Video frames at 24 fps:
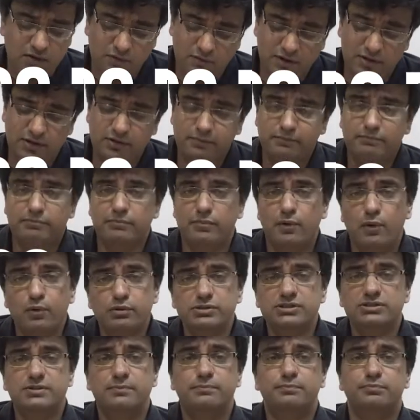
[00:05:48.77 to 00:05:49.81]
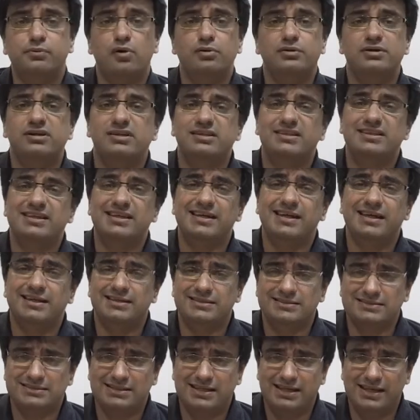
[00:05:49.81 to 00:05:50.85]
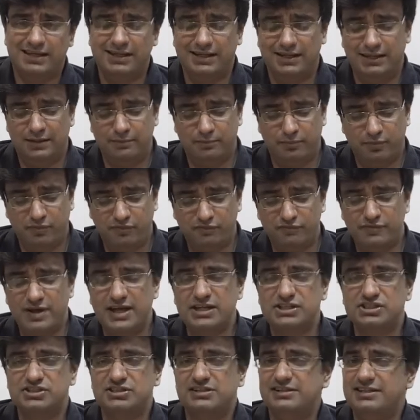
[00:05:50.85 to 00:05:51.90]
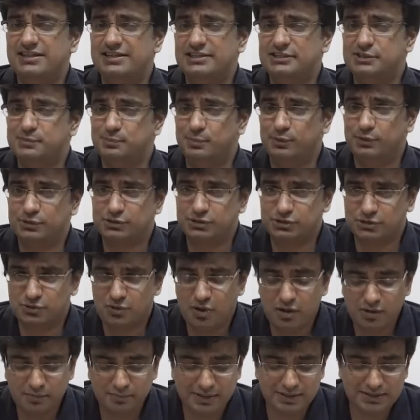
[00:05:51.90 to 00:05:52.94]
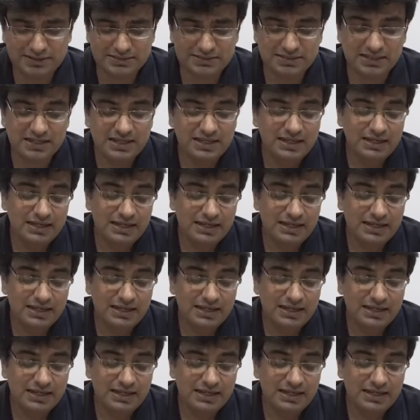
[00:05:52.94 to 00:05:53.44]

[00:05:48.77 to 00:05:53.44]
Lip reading: One of the most important things in professional esports tournaments